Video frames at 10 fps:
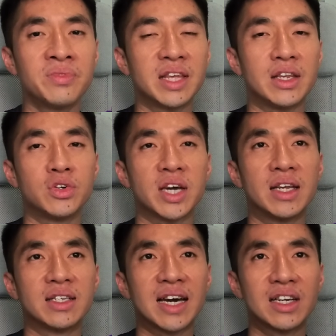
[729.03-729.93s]
that you
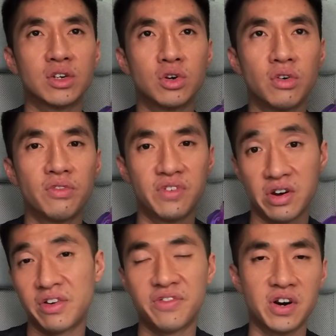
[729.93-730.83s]
can kind of go
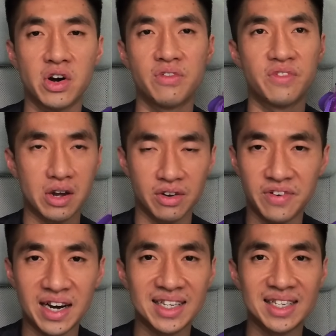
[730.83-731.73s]
very far, very
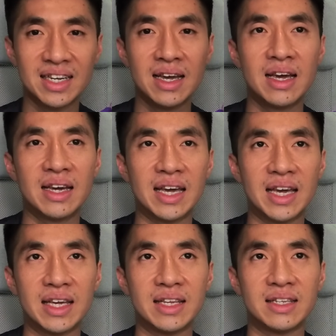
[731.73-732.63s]
fast
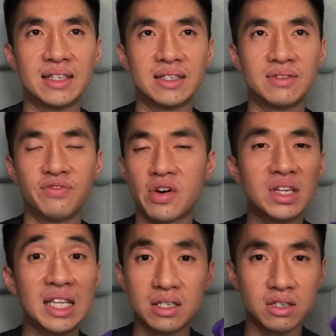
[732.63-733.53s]
in very
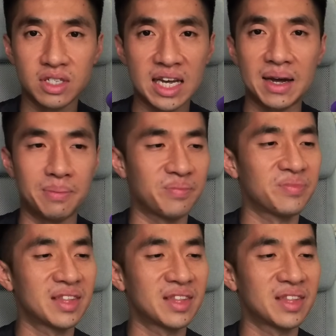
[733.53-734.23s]
little time.